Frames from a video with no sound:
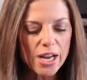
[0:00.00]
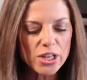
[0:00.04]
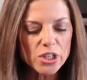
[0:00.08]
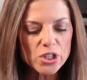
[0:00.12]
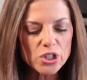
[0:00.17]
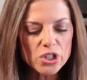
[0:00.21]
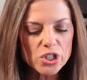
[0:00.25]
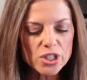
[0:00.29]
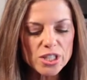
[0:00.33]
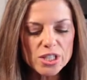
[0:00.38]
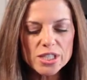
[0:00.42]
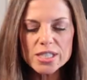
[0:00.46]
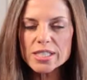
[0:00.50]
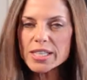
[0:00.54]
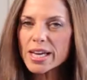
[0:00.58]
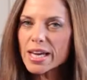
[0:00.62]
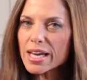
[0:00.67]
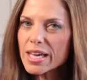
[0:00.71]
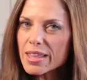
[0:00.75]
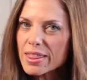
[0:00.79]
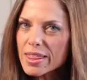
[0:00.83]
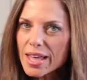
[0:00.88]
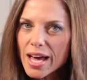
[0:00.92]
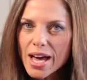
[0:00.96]
and you just
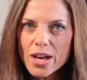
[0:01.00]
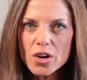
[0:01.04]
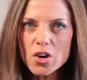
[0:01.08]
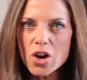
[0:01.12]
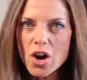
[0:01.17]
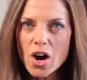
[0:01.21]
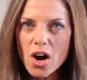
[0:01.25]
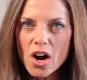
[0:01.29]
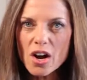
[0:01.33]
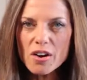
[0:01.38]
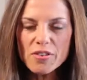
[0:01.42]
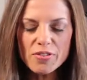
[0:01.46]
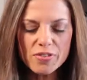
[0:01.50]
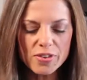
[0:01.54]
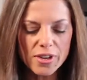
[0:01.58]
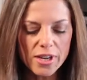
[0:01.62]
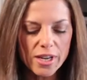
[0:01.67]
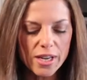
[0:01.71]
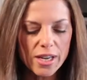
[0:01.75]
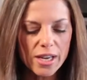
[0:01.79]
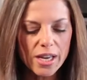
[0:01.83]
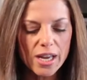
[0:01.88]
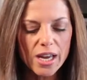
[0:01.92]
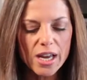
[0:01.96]
take that off
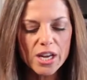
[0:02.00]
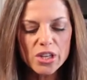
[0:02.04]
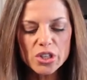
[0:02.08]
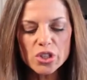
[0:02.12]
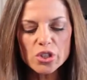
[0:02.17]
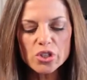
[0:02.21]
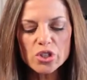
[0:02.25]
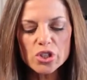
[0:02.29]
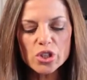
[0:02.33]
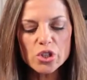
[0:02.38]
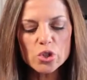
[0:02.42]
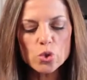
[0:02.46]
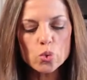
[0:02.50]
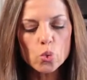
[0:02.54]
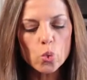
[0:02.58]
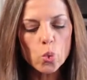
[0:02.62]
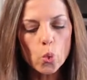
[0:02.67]
and you just